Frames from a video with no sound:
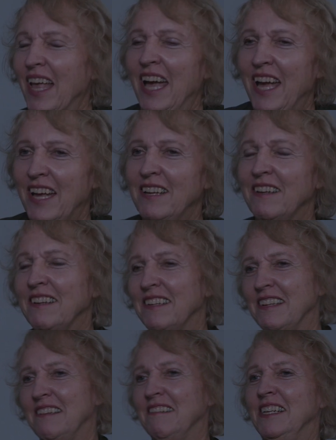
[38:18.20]
And
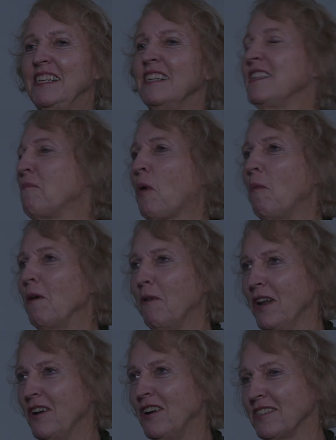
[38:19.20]
he says, they probably
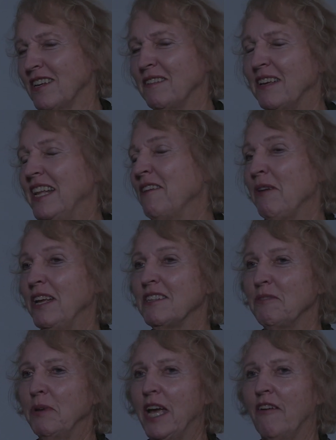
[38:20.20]
won't ask. Anyway,
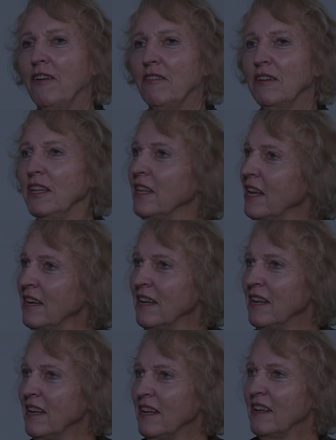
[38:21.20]
so we carry on. And then
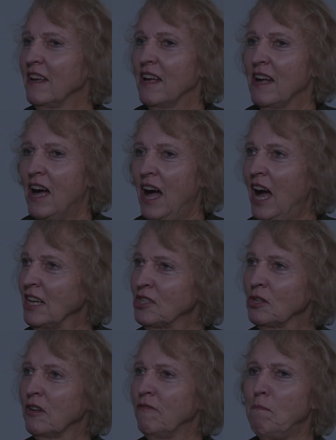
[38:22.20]
I
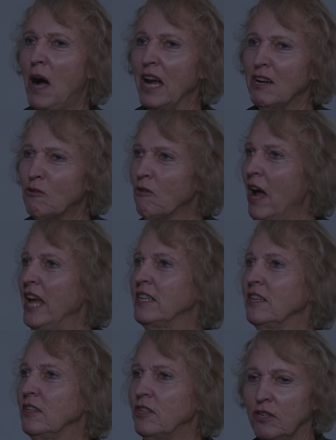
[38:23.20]
sort of
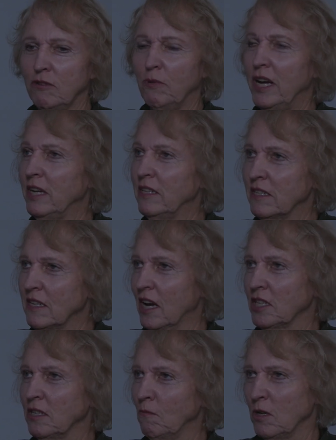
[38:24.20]
migrated to where
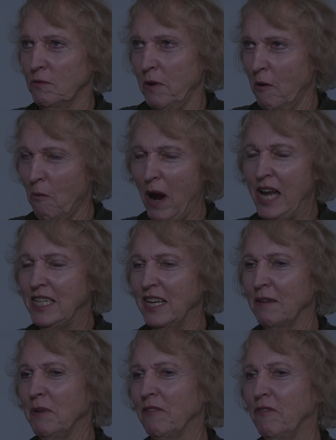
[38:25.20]
discussion was. We were
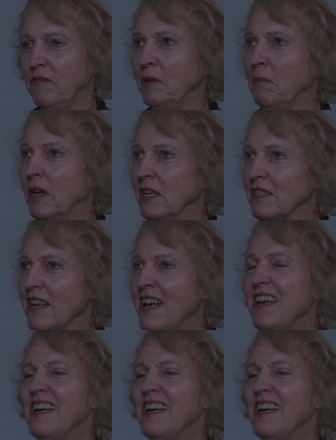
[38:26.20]
waiting about 15 minutes.